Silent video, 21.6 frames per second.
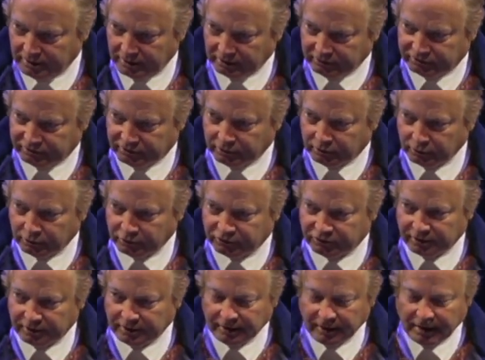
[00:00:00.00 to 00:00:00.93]

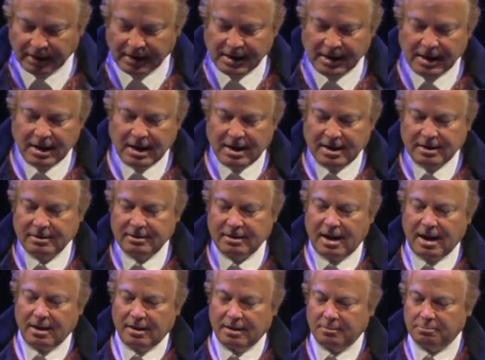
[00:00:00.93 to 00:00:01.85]
institution,
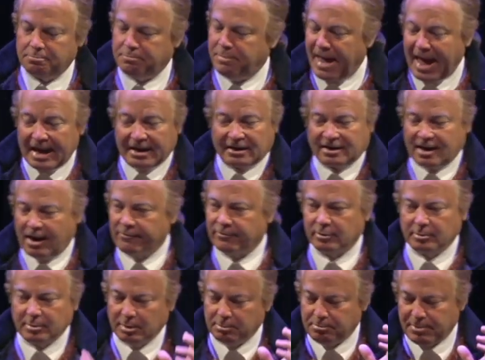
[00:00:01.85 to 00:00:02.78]
bad
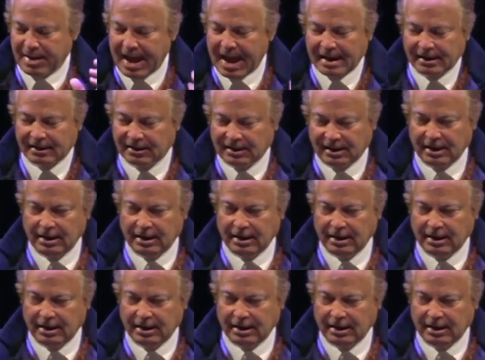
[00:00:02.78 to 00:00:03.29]
government, bad